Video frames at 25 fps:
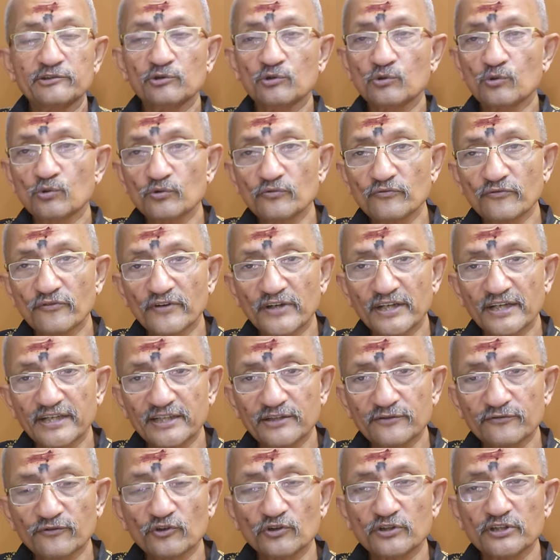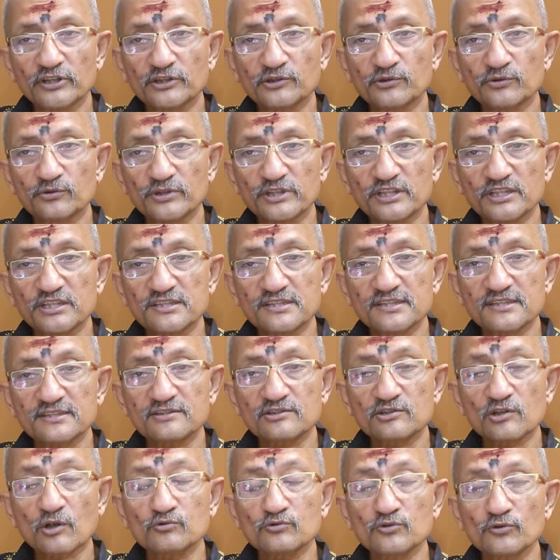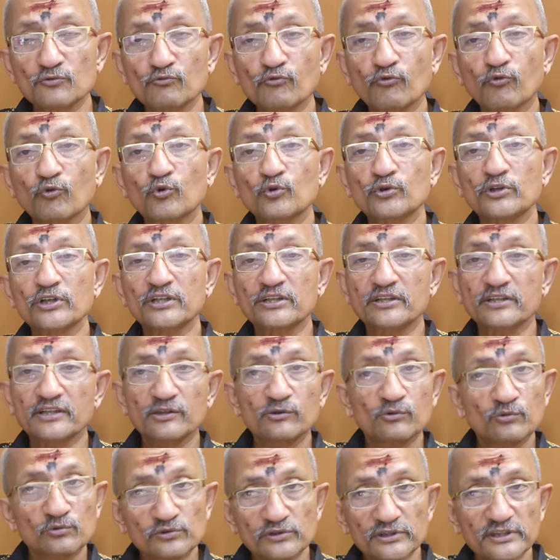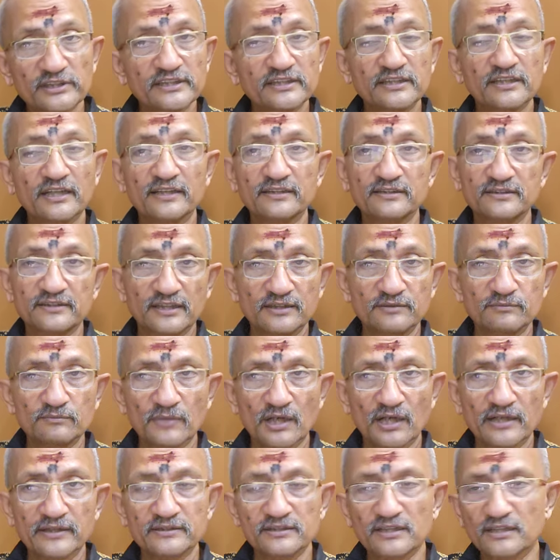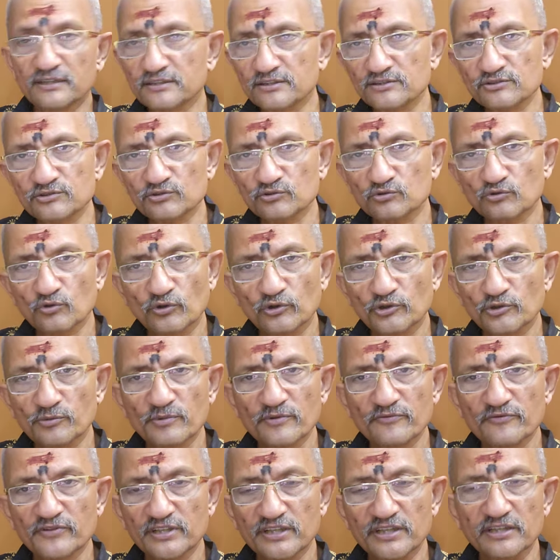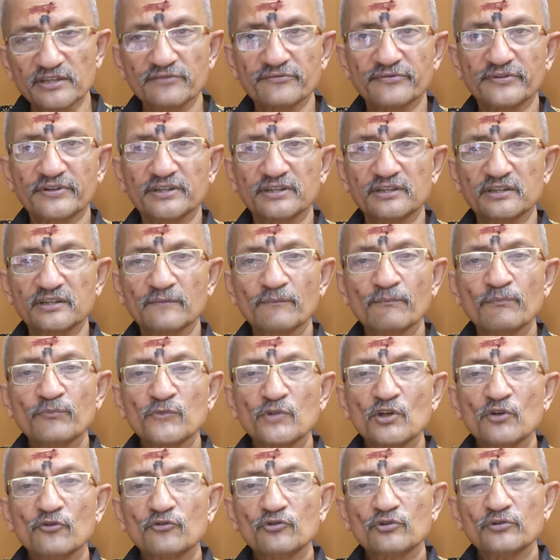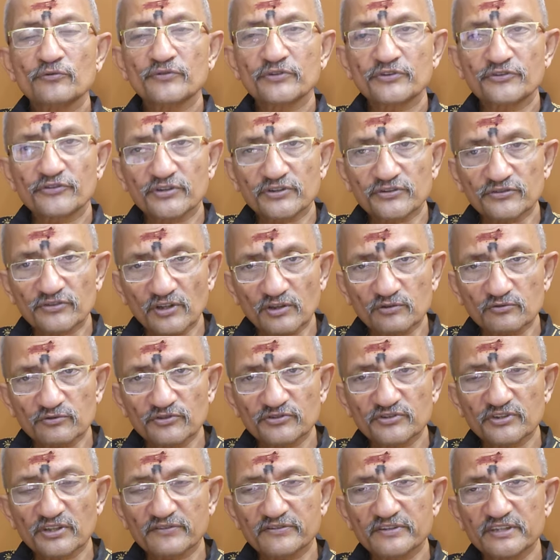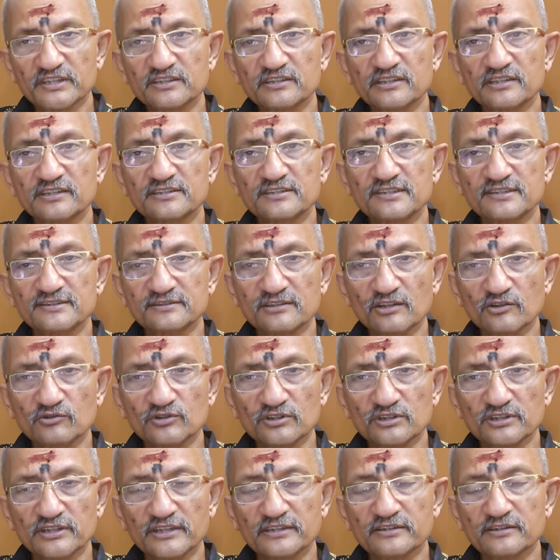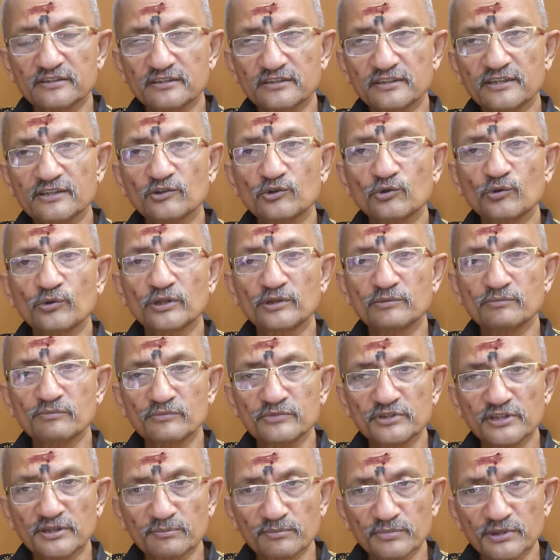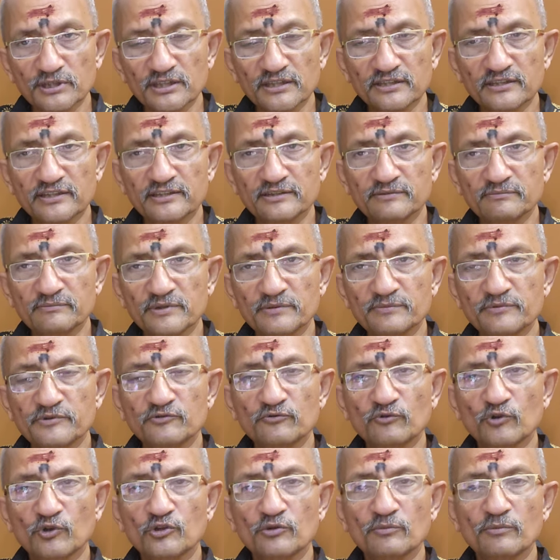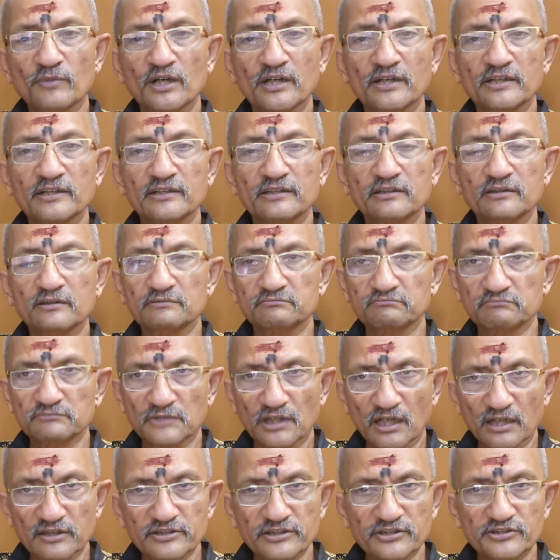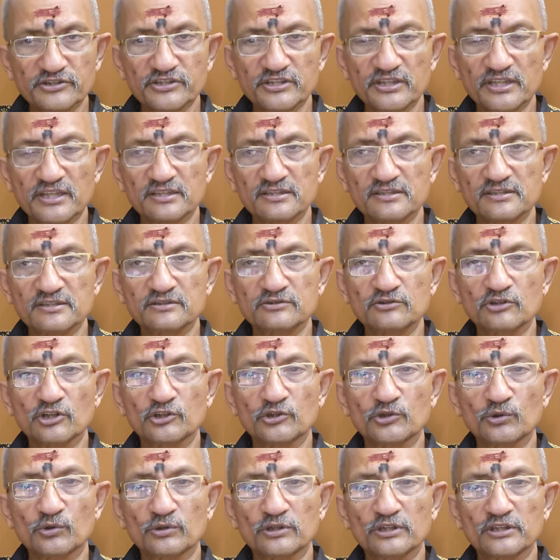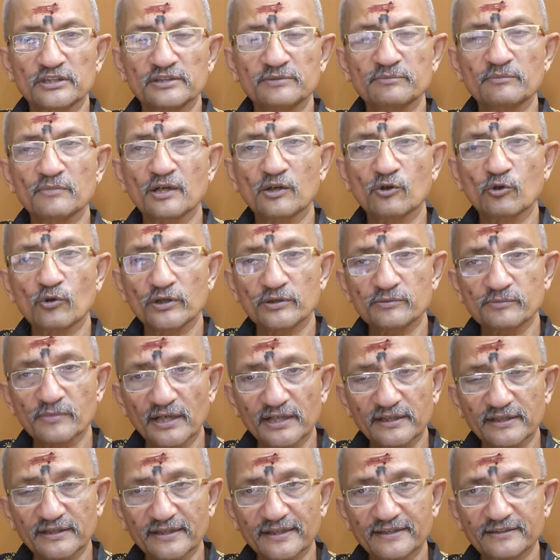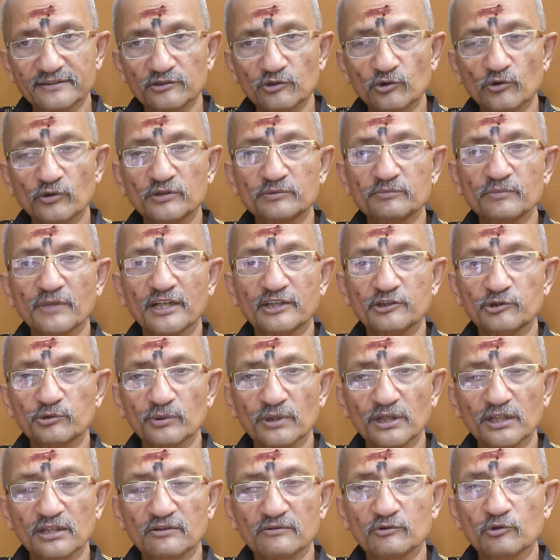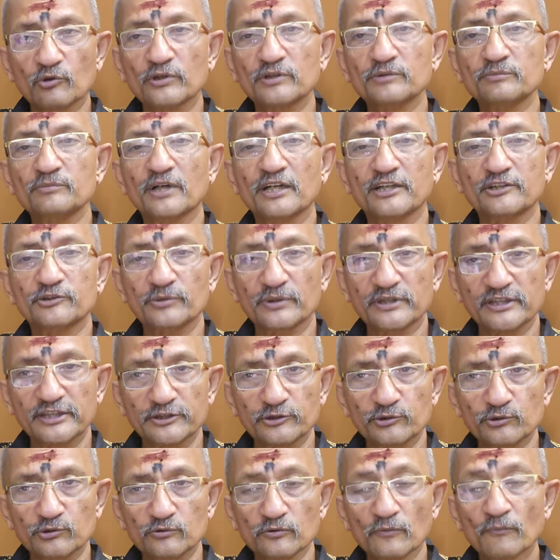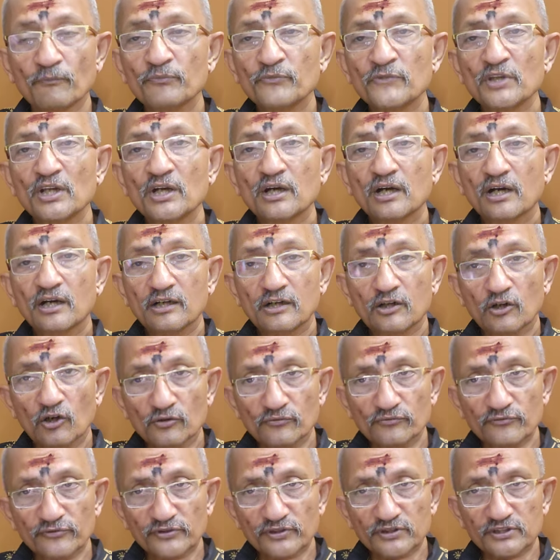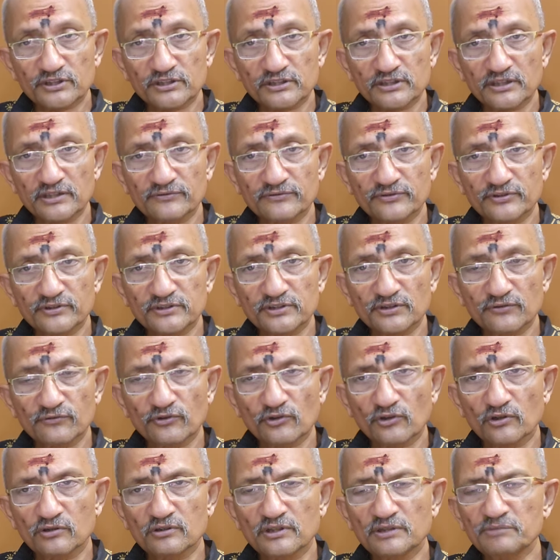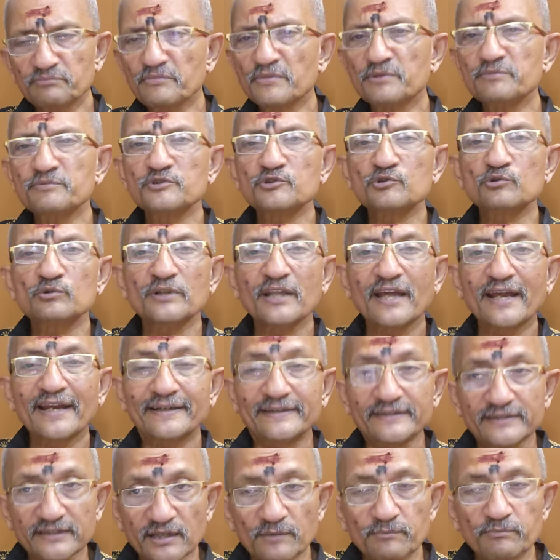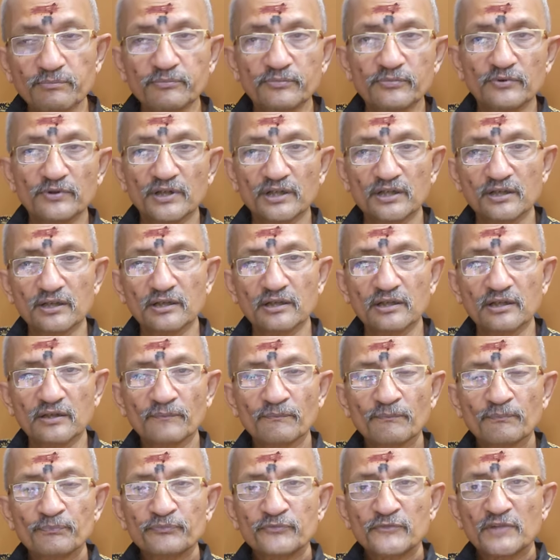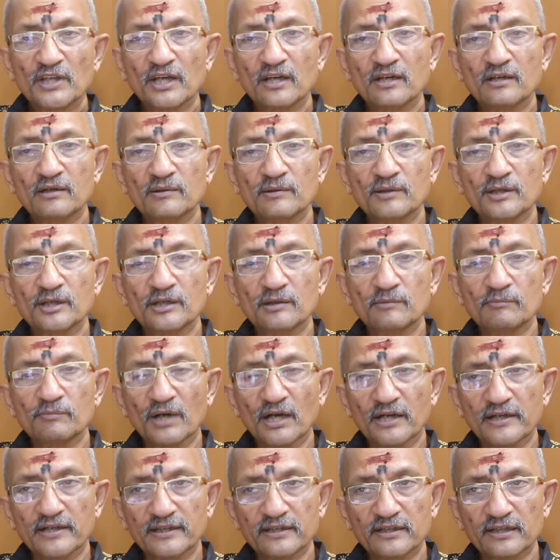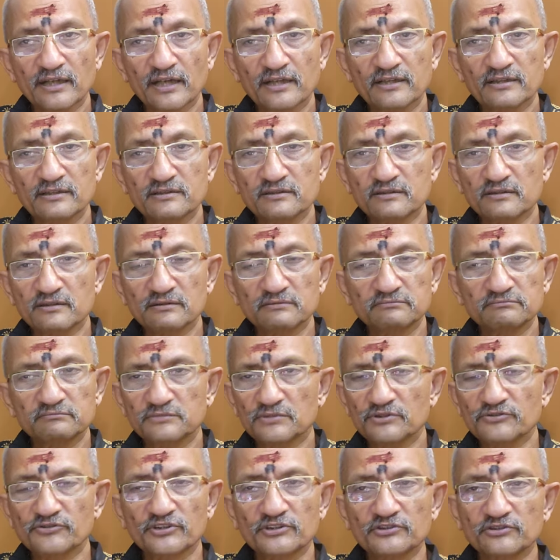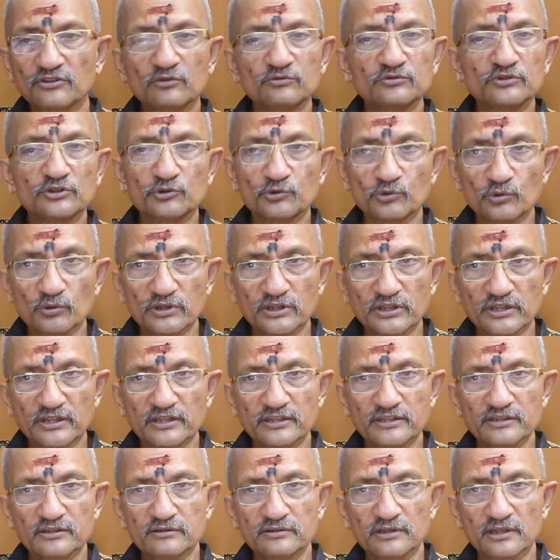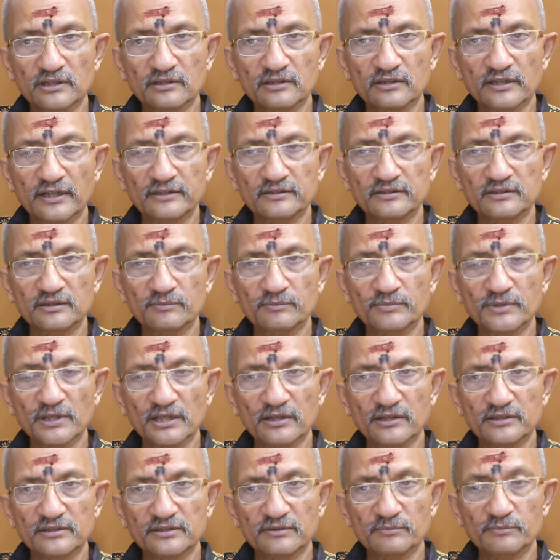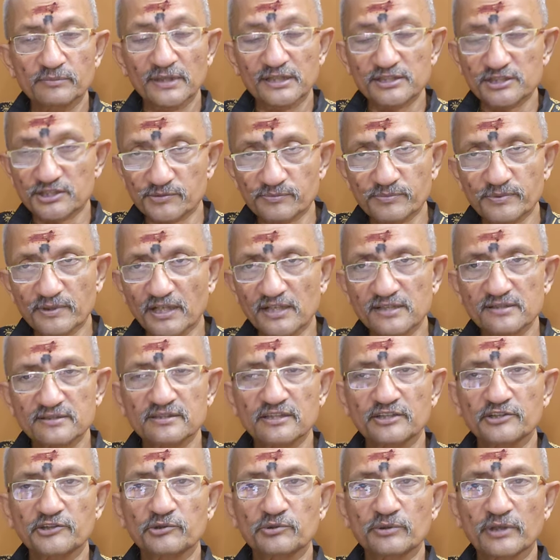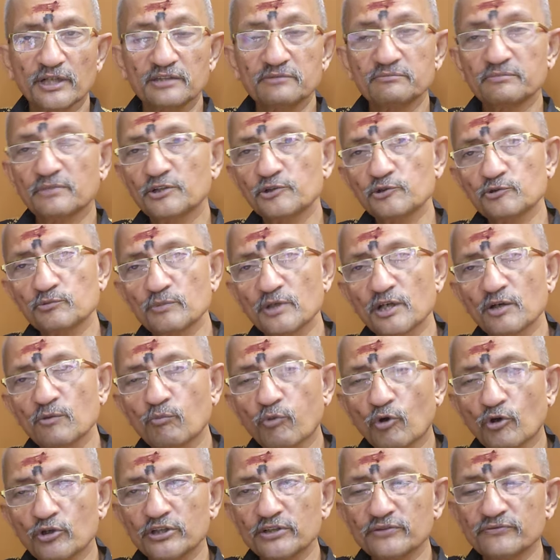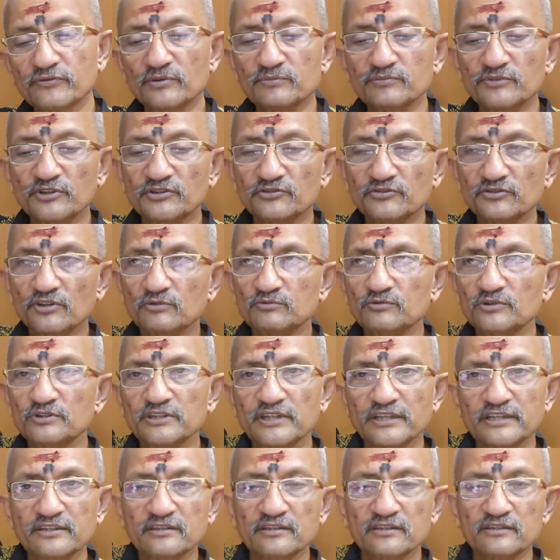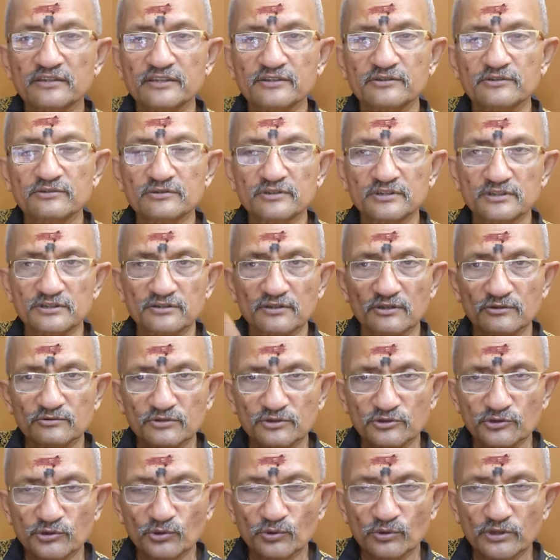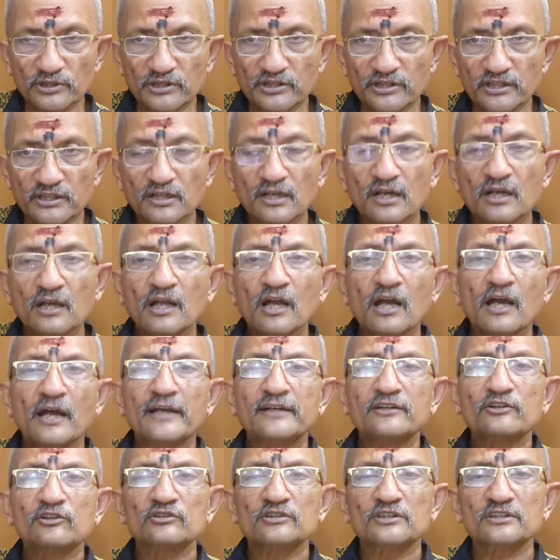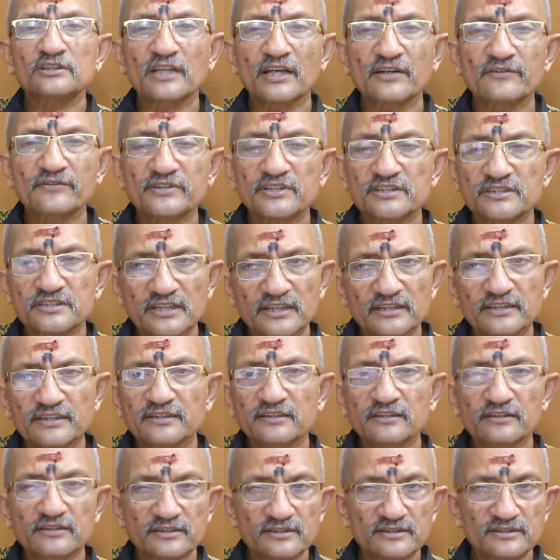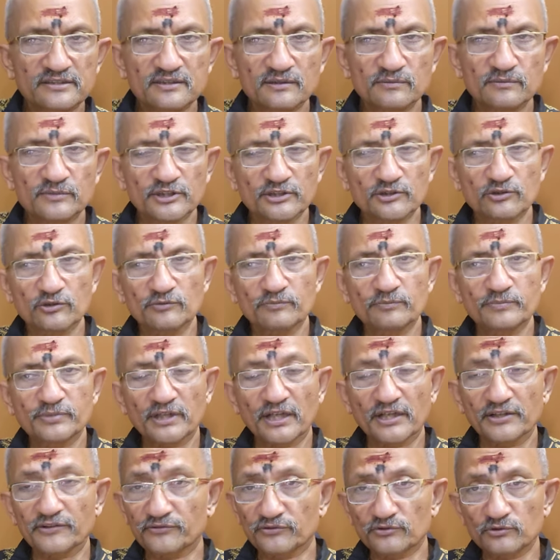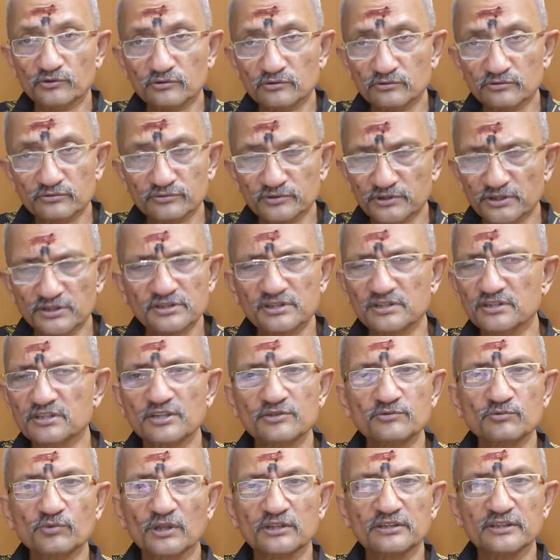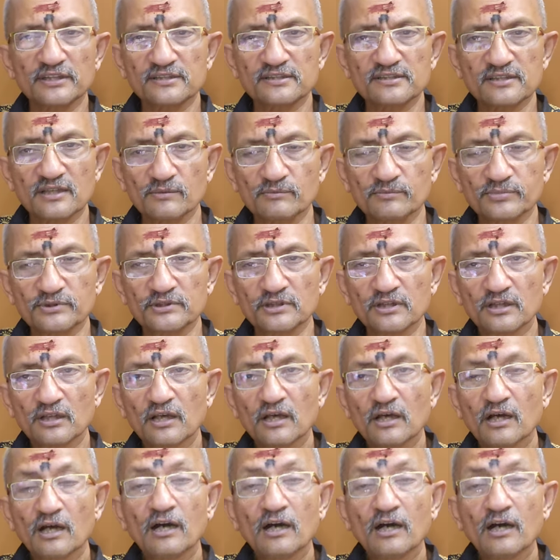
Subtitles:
You don't wait for it to reach 6,400 only and then buy. That is going to be very difficult. So if it's 6,700, 6,800, go and nibble at it. Maybe you want to buy 100 shares totally, but go and buy 10, go and buy 12, go and buy 22 on further and further fall, and maybe you'll end up buying at 6,200 at the best price that you get, but you may have bought it from 6,800 to 6,200 and on an average getting a reasonably good price. So this is just one example.